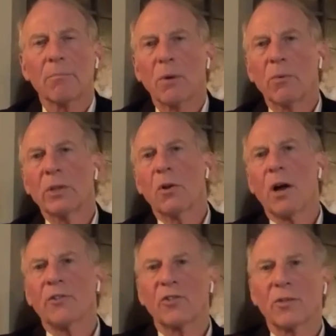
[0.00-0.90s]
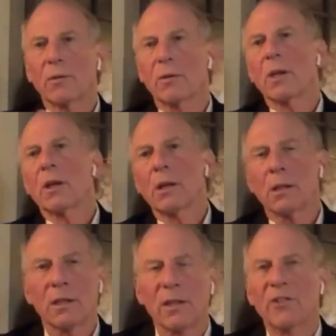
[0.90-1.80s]
but we lost
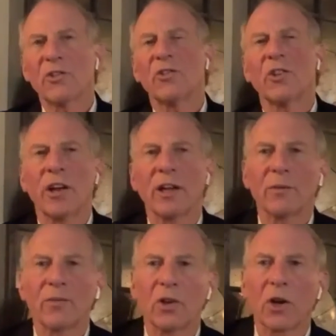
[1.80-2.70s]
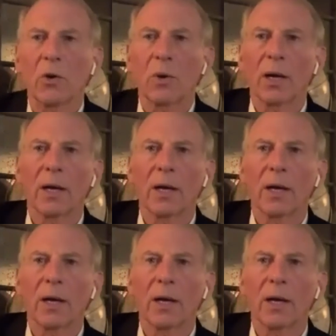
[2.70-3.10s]
the necessary inflow.